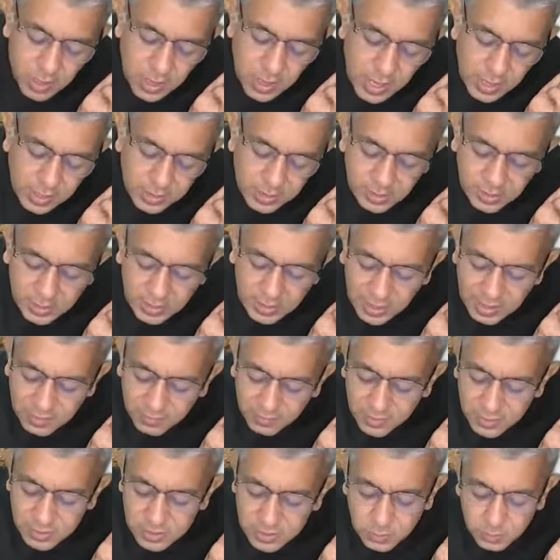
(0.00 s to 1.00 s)
the drivers
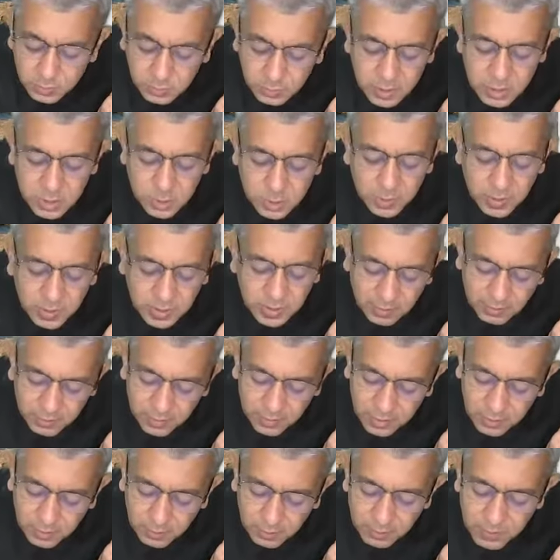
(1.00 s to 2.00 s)
must be given
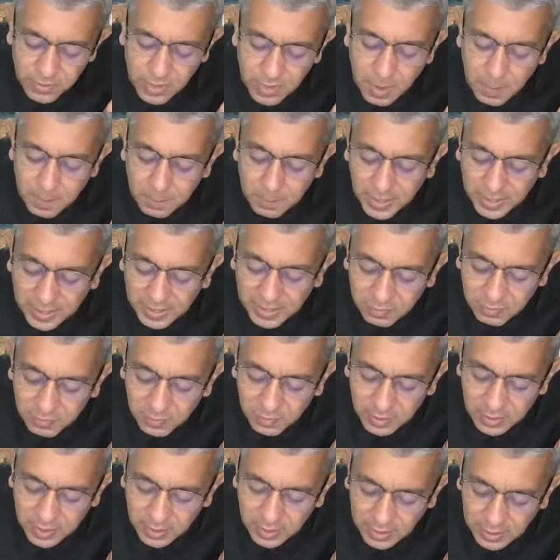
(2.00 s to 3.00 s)
better working
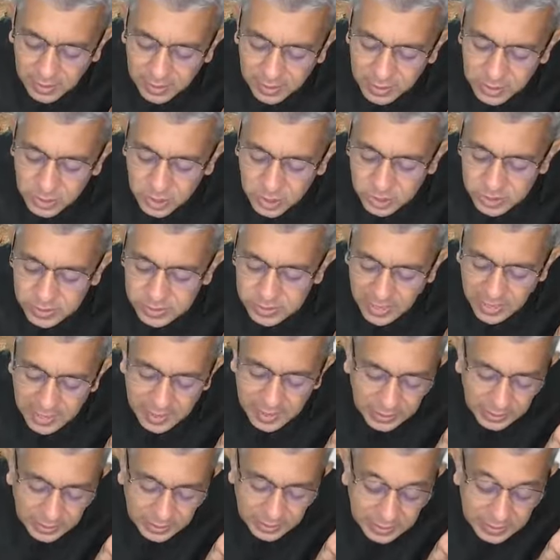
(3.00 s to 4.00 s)
conditions, and in
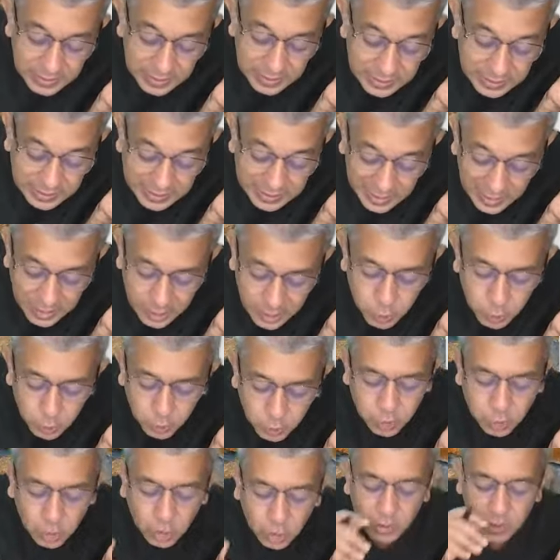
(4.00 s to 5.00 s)
turn, they should
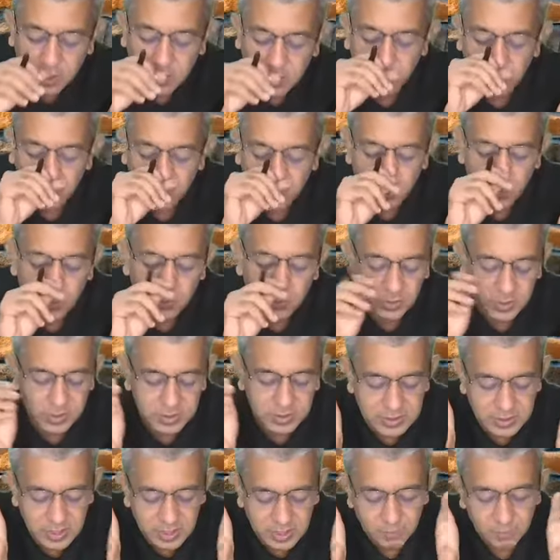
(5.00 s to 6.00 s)
contribute towards
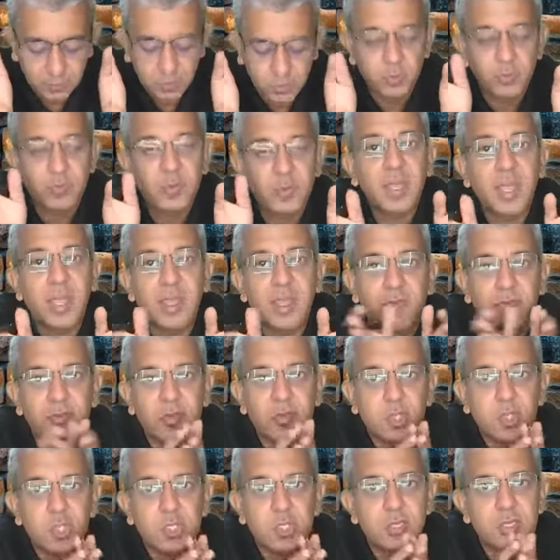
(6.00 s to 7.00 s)
improving
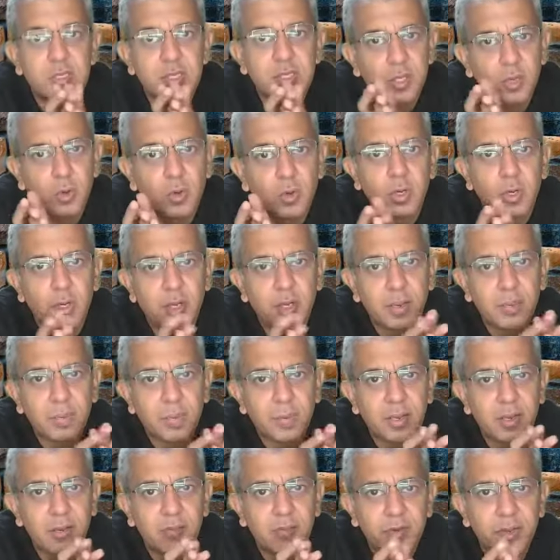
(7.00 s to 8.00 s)
efficiency and on-time
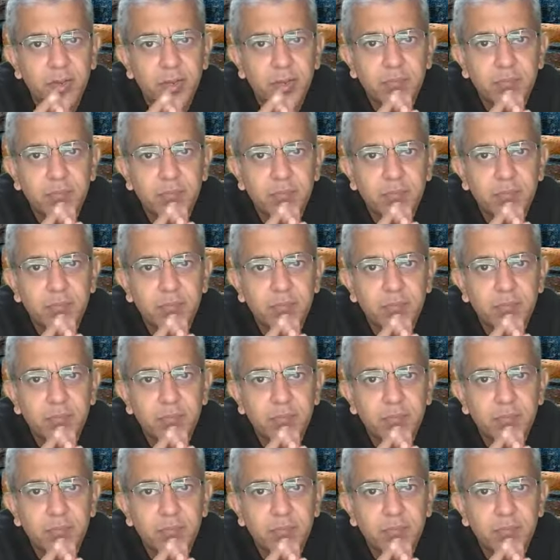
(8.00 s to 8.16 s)
delivery.